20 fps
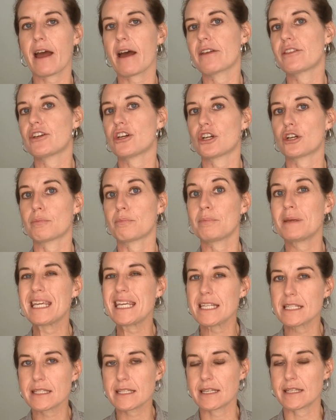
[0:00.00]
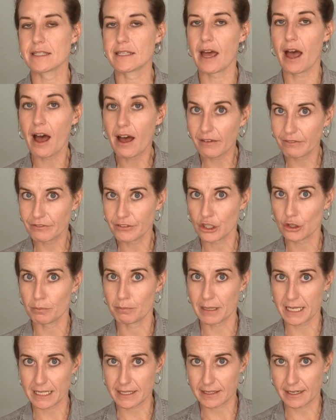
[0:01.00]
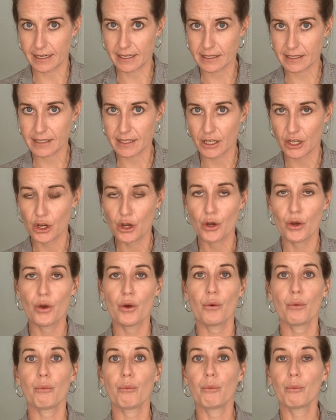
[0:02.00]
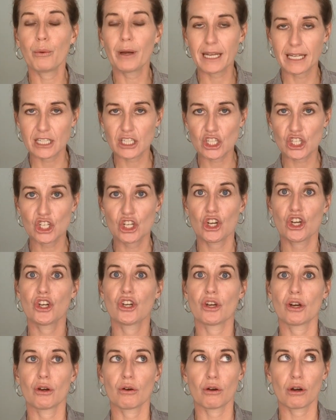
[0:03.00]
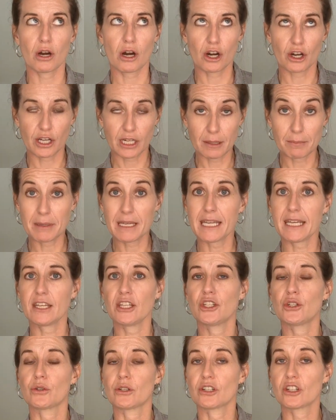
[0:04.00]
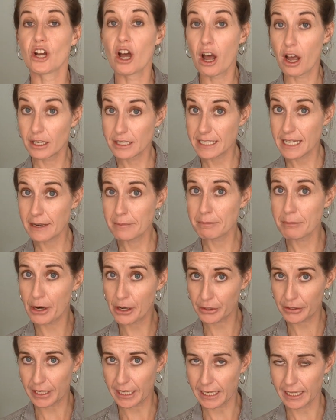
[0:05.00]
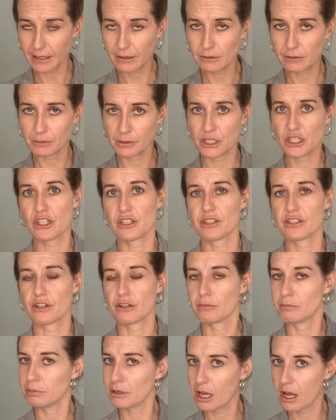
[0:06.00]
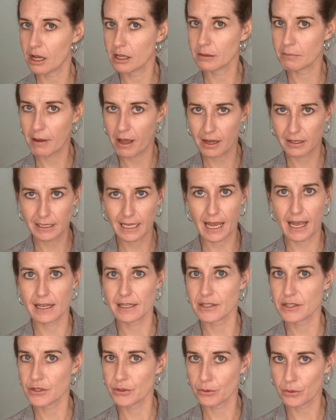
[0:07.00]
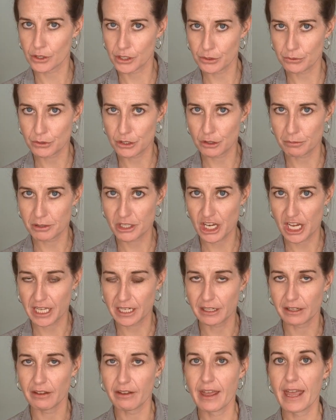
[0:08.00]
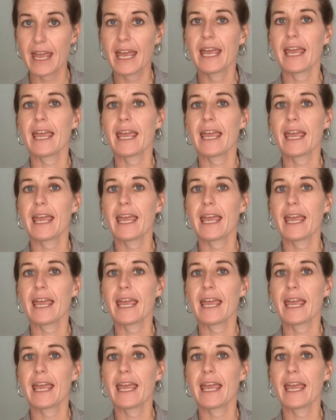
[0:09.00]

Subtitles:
the other pieces of your business, which are going to be your content marketing, which is your blog, podcast, or YouTube channel,